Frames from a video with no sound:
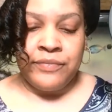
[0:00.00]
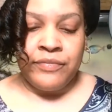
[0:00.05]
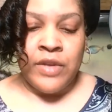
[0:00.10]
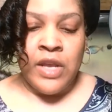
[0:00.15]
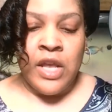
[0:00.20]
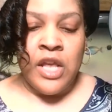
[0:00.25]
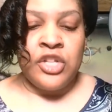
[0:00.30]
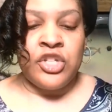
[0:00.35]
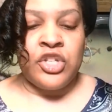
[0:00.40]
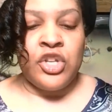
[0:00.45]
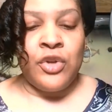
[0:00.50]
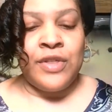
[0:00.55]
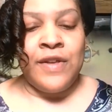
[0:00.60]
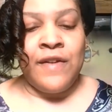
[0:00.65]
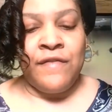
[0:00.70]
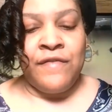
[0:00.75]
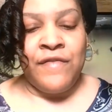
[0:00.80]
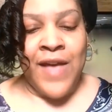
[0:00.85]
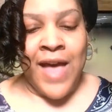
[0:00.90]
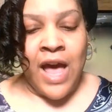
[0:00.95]
So the
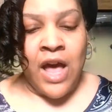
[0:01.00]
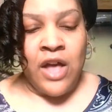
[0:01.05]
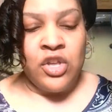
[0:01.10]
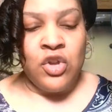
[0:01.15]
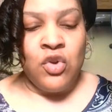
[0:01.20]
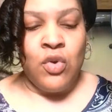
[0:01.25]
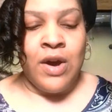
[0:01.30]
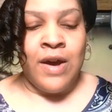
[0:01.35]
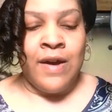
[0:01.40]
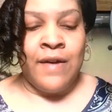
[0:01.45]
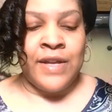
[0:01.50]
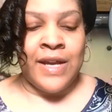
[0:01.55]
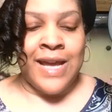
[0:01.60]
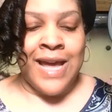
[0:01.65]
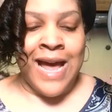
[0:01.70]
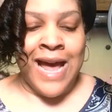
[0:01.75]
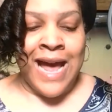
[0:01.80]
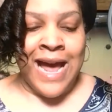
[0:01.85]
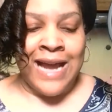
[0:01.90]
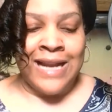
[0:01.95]
value of the
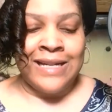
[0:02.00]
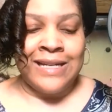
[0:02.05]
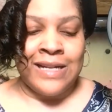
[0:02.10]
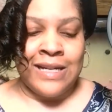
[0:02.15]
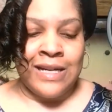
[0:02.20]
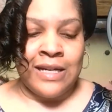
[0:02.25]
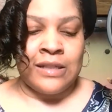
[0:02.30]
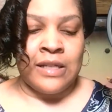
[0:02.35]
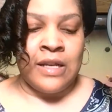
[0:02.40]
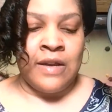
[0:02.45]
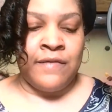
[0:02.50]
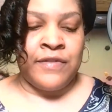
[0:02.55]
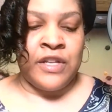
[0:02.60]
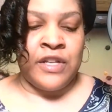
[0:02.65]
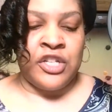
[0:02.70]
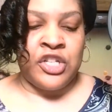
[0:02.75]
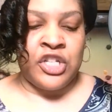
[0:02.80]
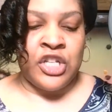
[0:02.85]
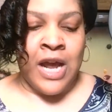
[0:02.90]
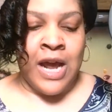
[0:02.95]
conduct of the
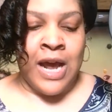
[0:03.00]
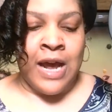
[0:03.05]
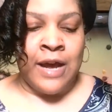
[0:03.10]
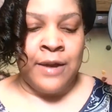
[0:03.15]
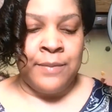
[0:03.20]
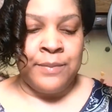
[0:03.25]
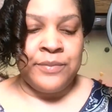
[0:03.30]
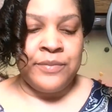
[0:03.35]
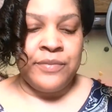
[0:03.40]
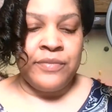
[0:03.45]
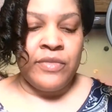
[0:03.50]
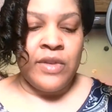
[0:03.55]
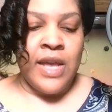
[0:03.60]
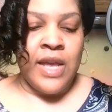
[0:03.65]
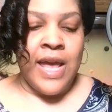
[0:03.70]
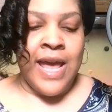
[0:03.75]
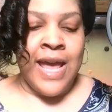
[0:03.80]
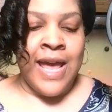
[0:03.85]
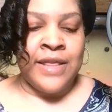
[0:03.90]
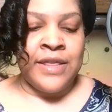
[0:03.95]
job
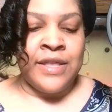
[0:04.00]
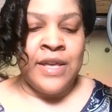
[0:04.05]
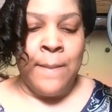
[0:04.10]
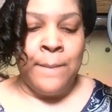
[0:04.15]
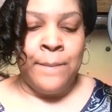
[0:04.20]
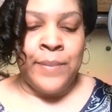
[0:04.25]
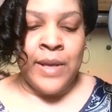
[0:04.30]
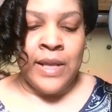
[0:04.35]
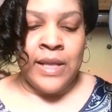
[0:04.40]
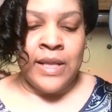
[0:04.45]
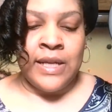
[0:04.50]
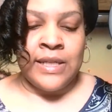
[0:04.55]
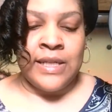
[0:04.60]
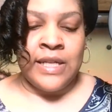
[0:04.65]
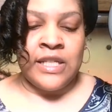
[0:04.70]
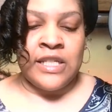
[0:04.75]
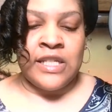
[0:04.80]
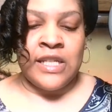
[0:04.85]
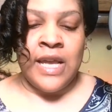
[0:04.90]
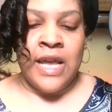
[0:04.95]
and the ability
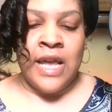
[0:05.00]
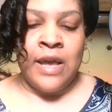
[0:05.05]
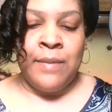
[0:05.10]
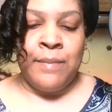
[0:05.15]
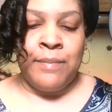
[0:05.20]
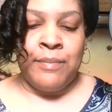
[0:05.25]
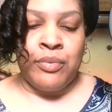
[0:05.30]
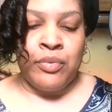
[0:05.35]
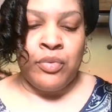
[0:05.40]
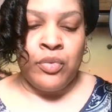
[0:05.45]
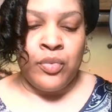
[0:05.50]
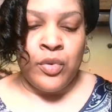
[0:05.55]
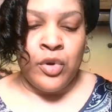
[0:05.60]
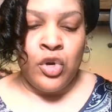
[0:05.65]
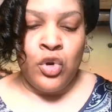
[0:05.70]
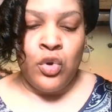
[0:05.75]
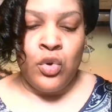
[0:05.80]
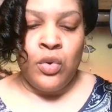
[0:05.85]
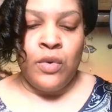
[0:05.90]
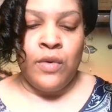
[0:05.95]
to
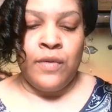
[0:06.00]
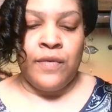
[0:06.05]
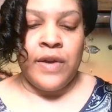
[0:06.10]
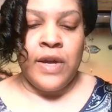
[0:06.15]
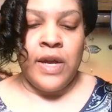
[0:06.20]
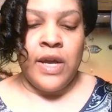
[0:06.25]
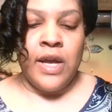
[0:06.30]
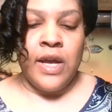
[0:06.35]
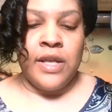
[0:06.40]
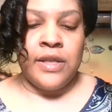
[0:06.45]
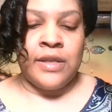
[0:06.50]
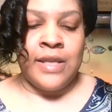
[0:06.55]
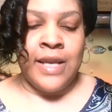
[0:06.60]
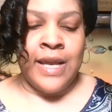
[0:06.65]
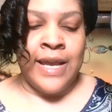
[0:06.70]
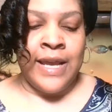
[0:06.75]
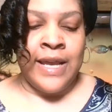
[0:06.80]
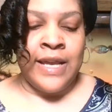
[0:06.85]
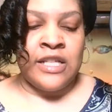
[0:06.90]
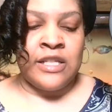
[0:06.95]
improve
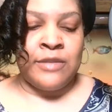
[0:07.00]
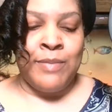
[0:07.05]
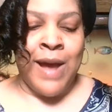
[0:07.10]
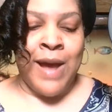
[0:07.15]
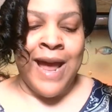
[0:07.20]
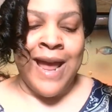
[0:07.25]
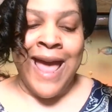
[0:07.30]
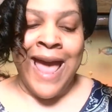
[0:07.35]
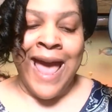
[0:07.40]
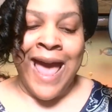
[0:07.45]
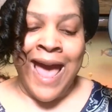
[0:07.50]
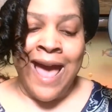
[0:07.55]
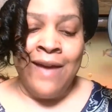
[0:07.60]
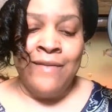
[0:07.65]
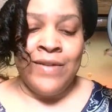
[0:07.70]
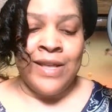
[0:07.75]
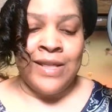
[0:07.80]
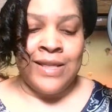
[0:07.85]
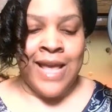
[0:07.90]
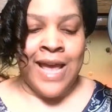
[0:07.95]
things by
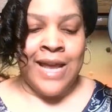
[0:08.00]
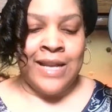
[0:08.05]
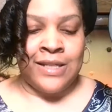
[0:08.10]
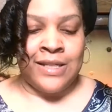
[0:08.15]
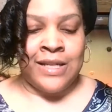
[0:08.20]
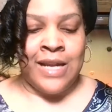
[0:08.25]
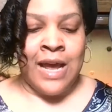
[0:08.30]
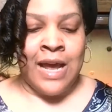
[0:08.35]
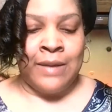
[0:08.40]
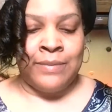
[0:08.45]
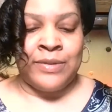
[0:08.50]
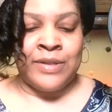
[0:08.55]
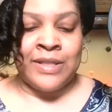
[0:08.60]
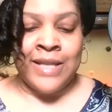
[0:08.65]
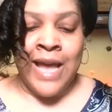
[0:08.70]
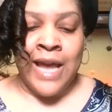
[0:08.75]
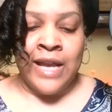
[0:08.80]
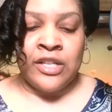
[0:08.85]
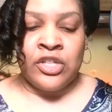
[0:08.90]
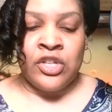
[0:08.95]
having that job
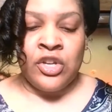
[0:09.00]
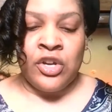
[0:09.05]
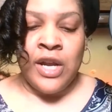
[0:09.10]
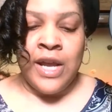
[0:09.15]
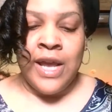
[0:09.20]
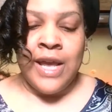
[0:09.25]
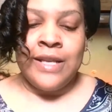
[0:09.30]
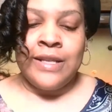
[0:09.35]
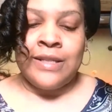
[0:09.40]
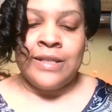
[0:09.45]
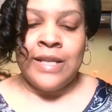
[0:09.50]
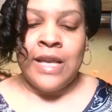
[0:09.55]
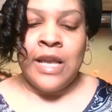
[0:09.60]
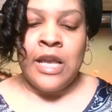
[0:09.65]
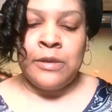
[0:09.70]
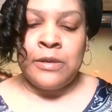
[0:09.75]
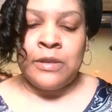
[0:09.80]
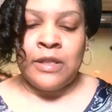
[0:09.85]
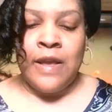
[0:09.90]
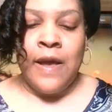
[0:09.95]
sector
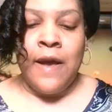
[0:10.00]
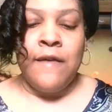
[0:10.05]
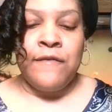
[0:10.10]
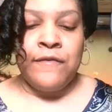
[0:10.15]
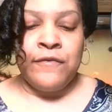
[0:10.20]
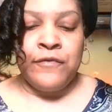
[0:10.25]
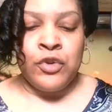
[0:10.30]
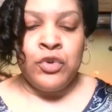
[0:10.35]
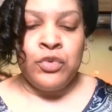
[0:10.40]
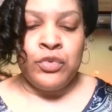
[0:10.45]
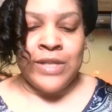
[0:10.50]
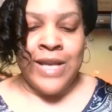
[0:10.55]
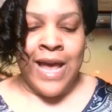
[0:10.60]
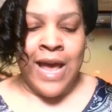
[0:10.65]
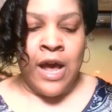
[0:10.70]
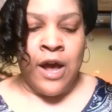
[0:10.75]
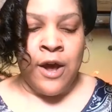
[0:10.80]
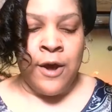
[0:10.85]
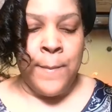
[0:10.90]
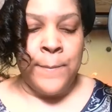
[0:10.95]
seems futile